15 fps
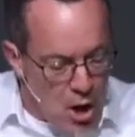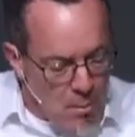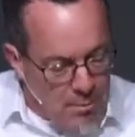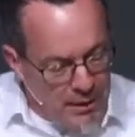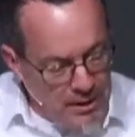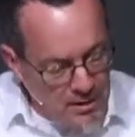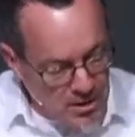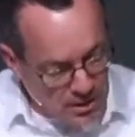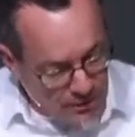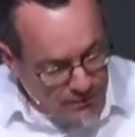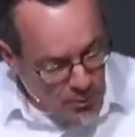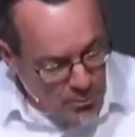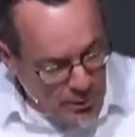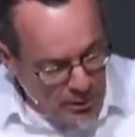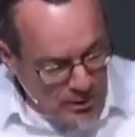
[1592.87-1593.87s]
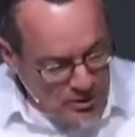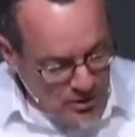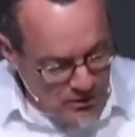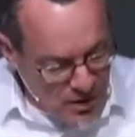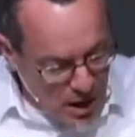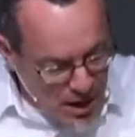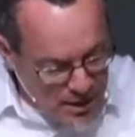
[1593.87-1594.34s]
because in the forbearance
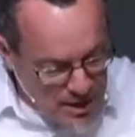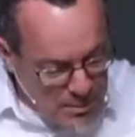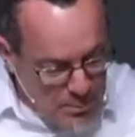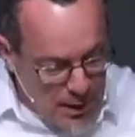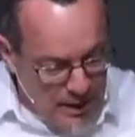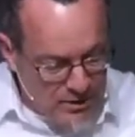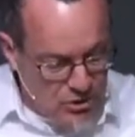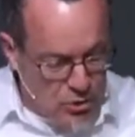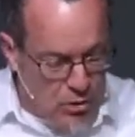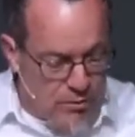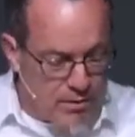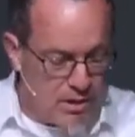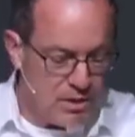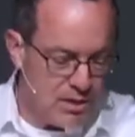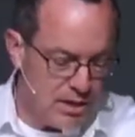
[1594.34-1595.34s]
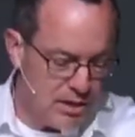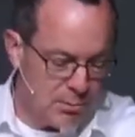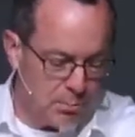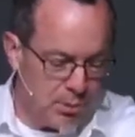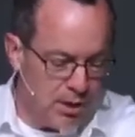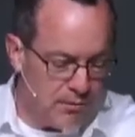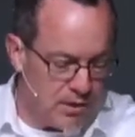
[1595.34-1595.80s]
of God, he passed over the sins
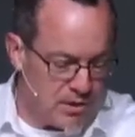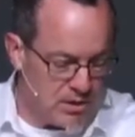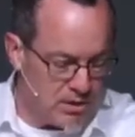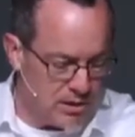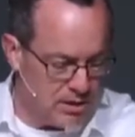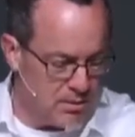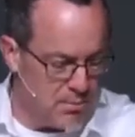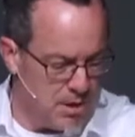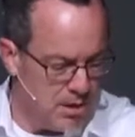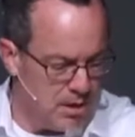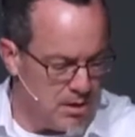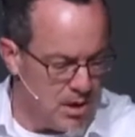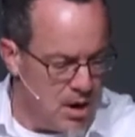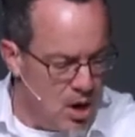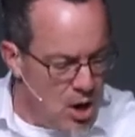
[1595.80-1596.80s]
previously committed